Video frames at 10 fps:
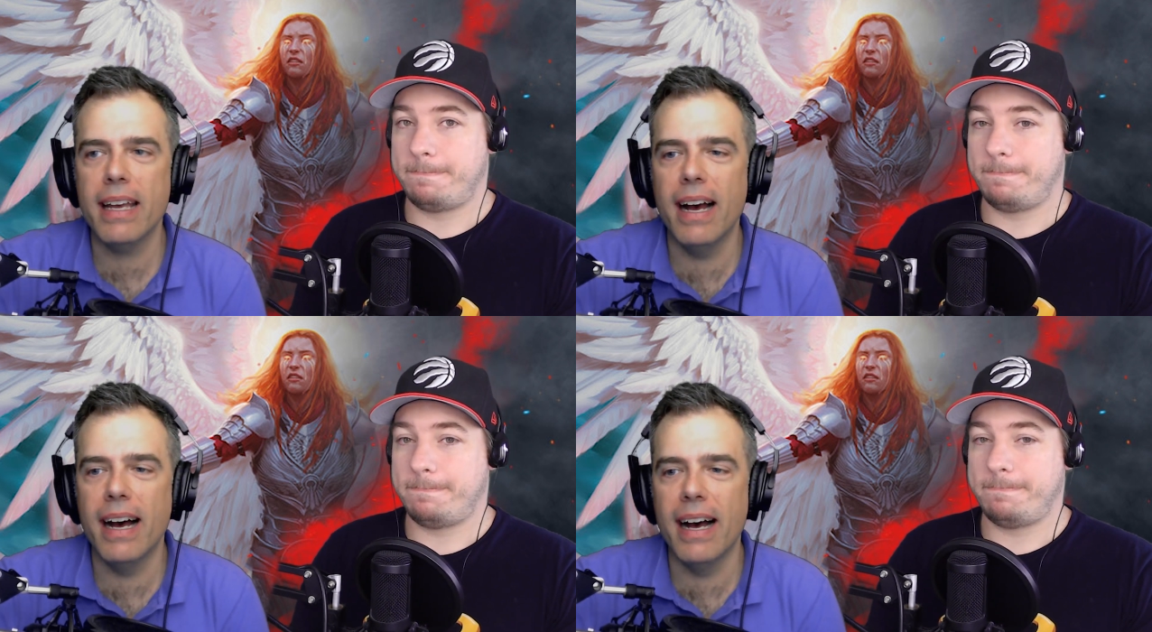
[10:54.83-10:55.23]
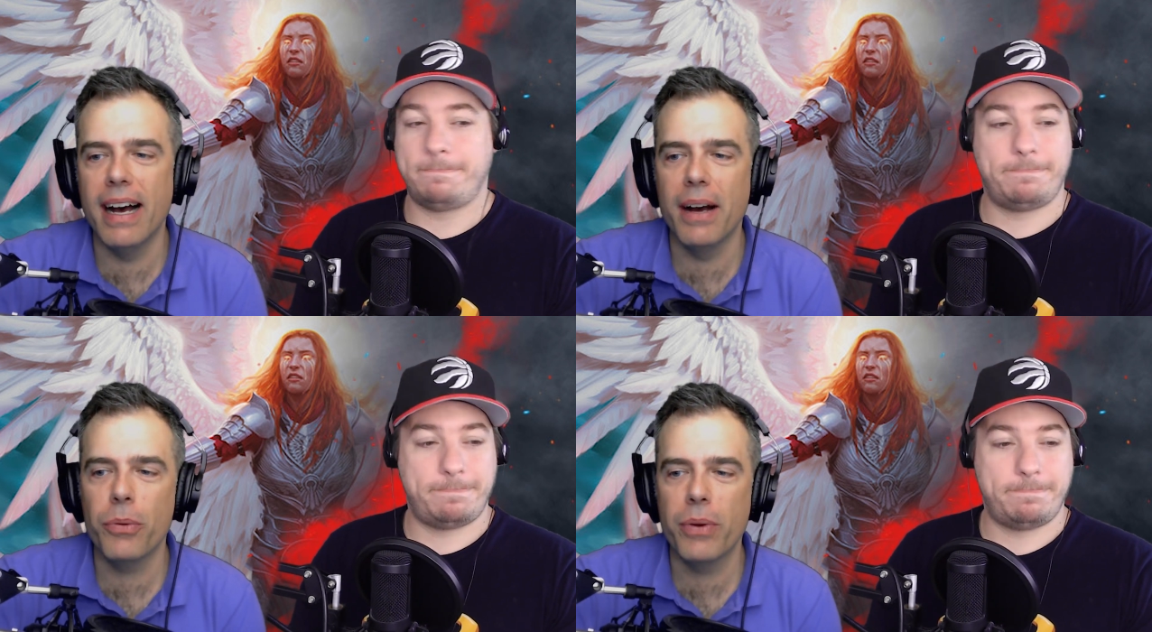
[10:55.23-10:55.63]

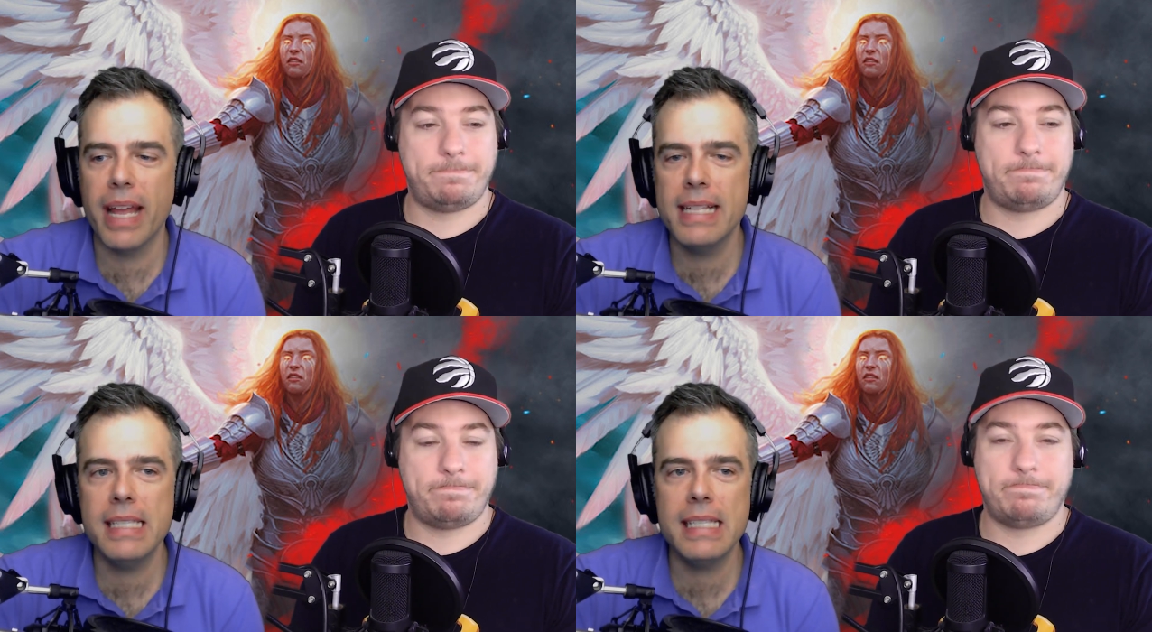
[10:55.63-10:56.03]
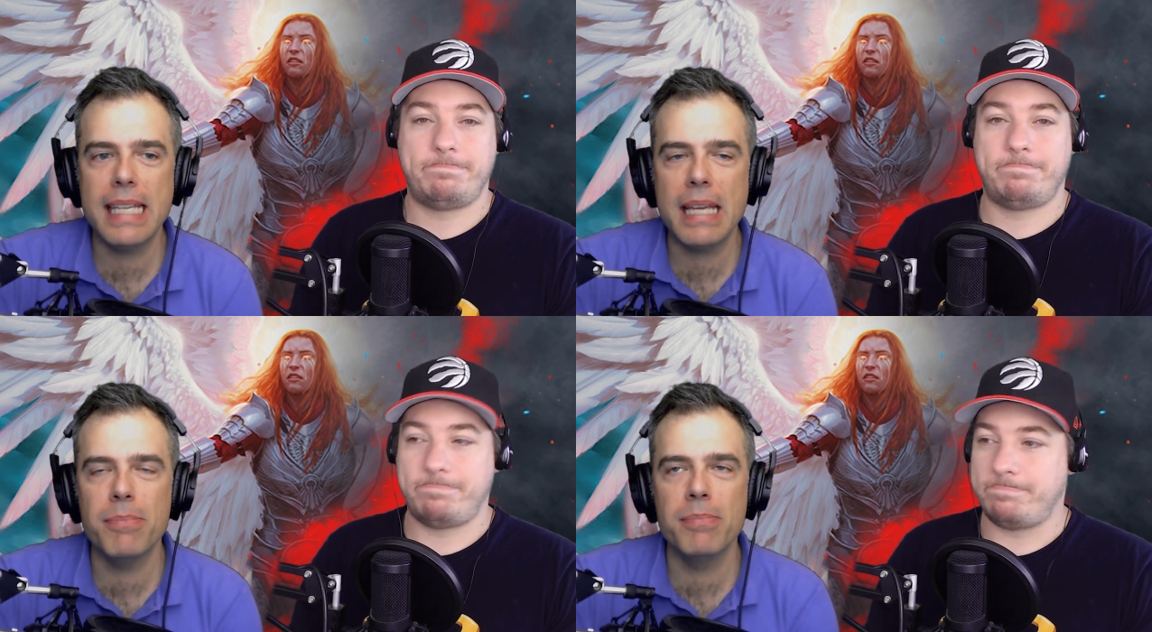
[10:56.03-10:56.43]
Speaker 1: Uh, Rienne
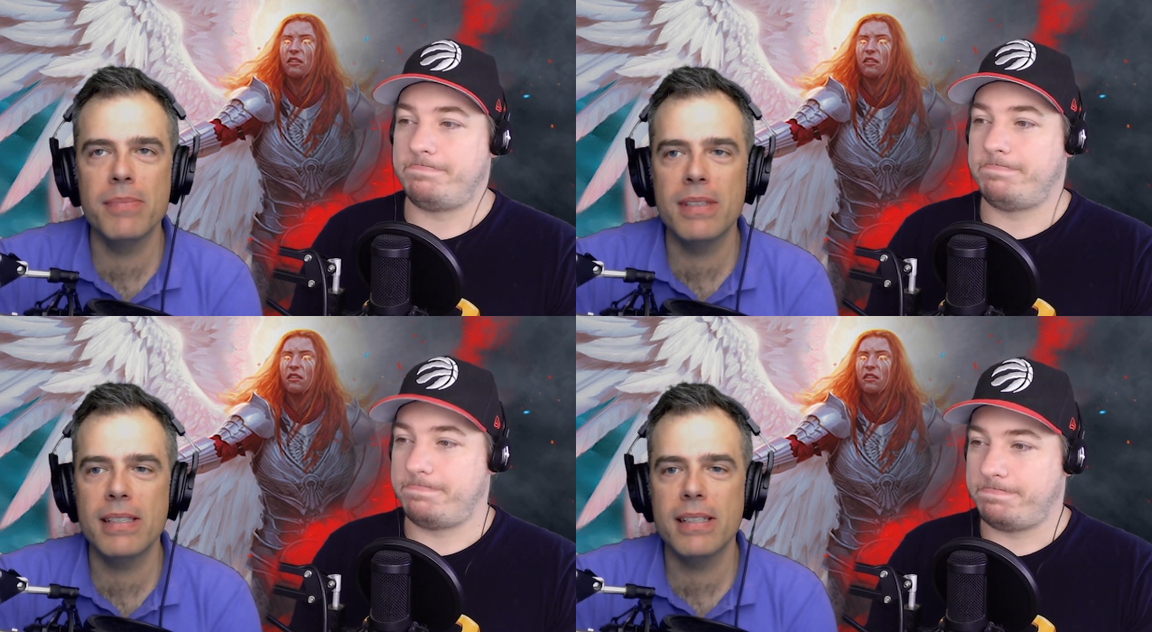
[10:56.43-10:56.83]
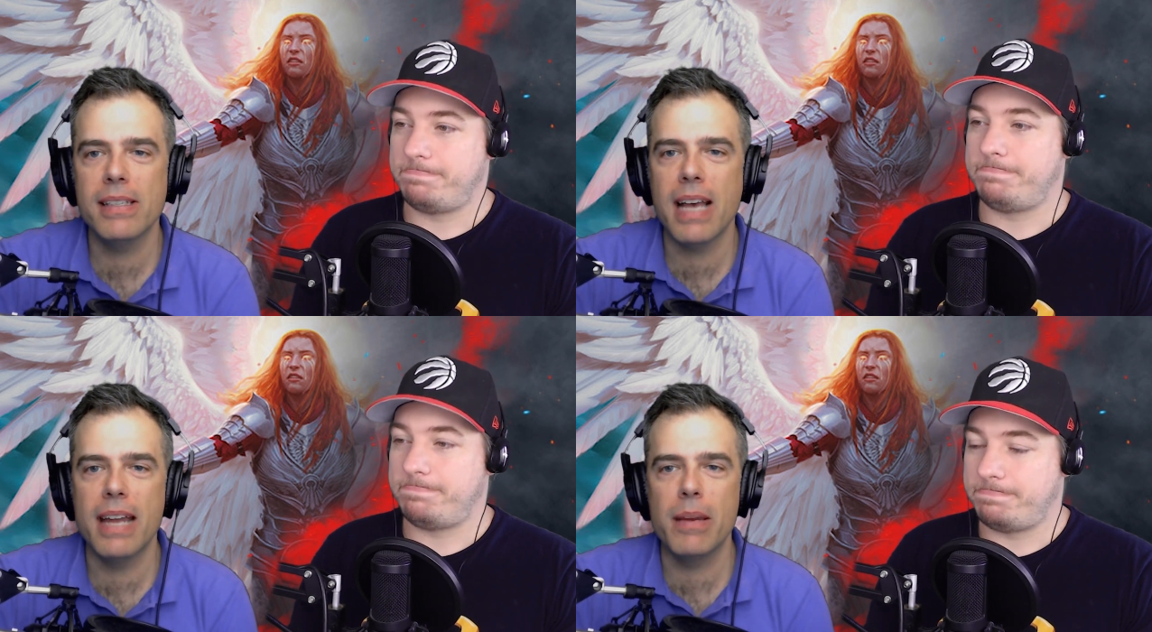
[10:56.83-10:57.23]
seems
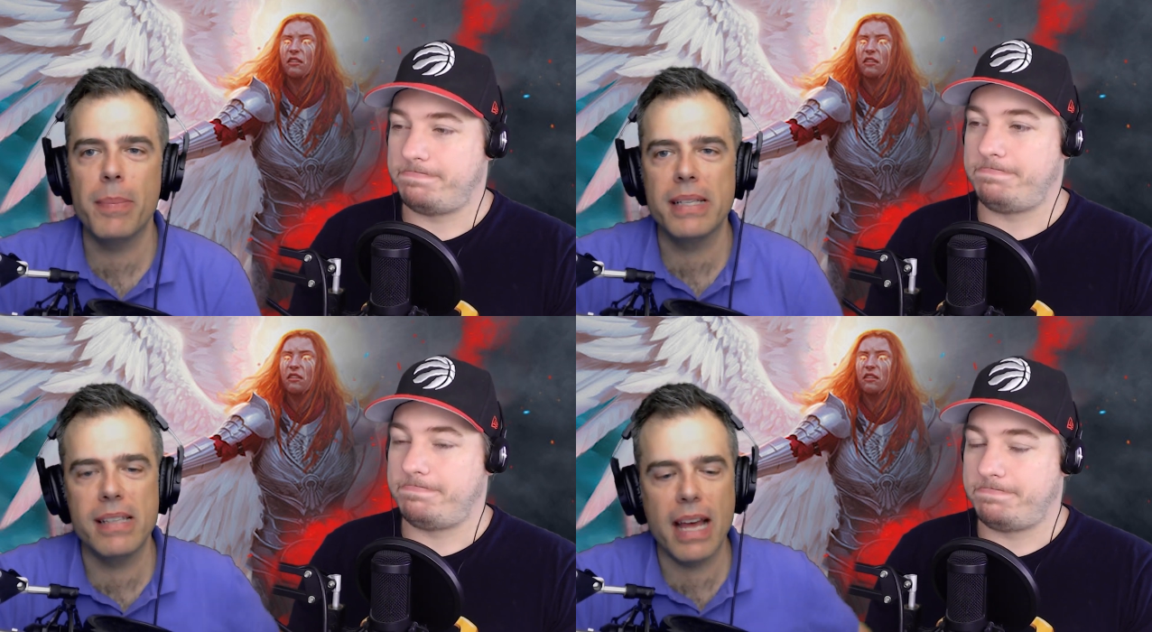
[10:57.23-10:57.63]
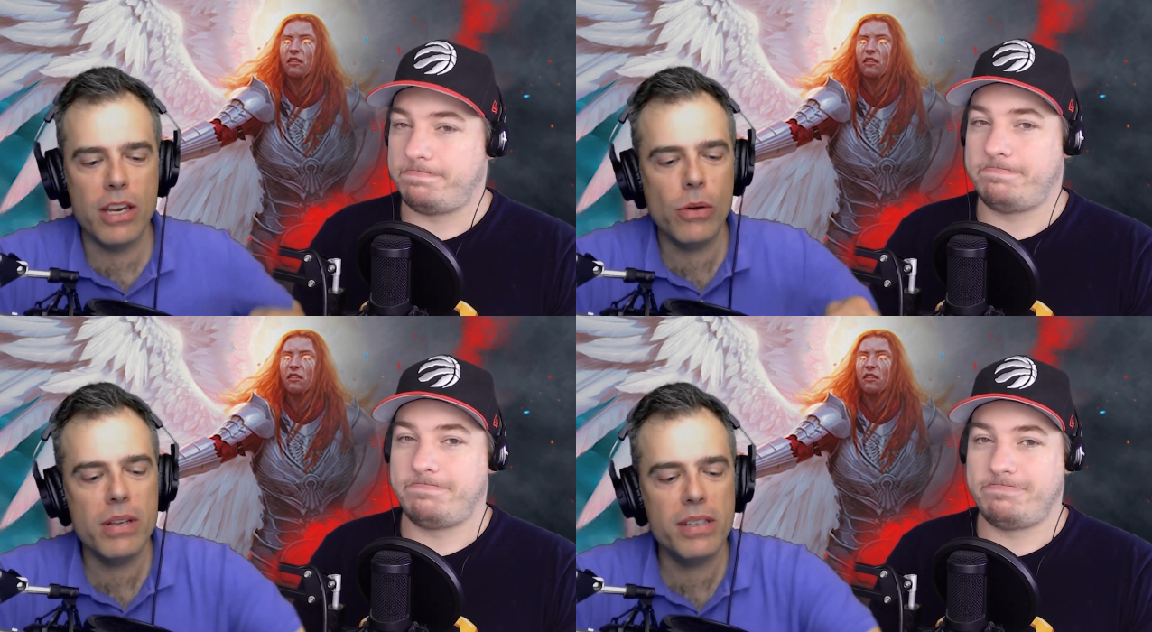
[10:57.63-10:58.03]
kind of busted. I
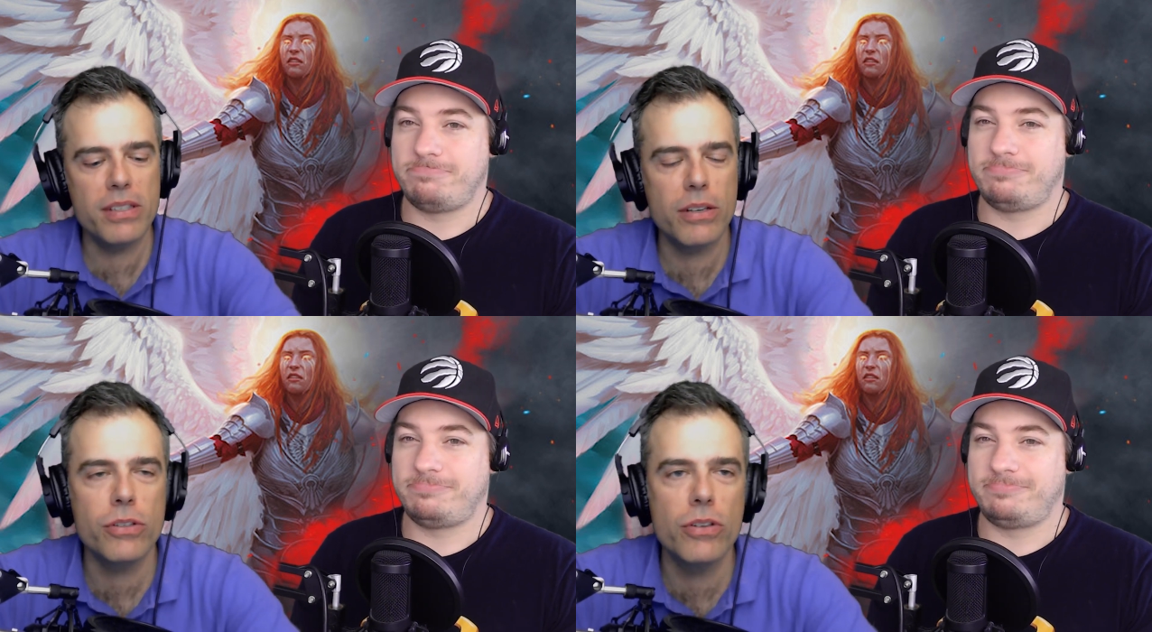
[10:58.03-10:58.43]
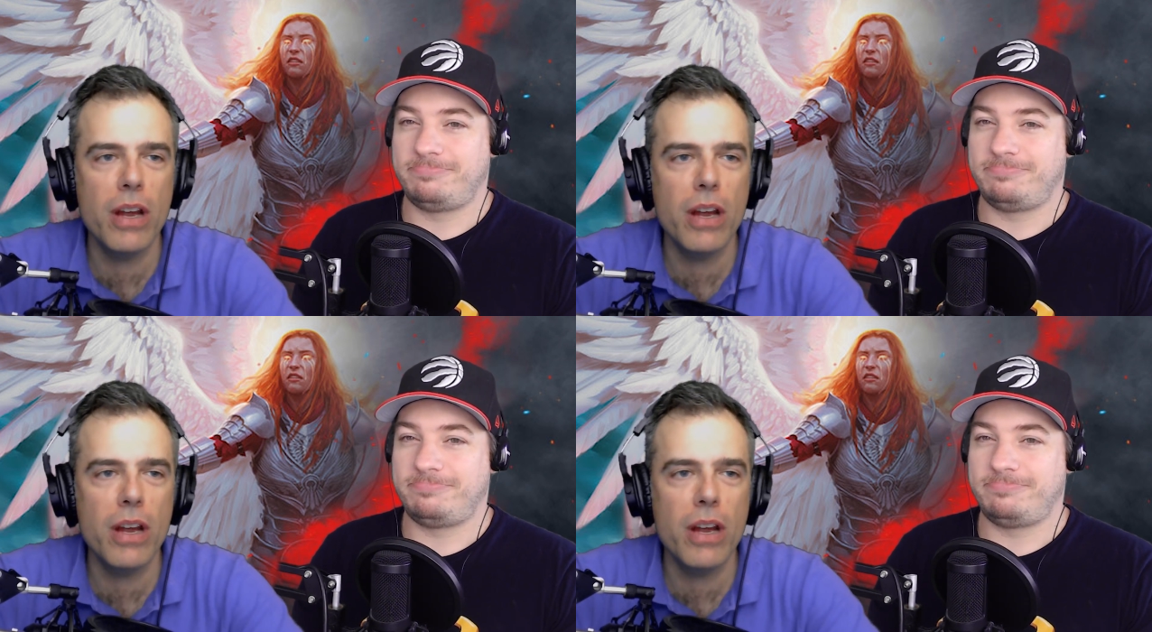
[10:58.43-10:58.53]
noticed there's not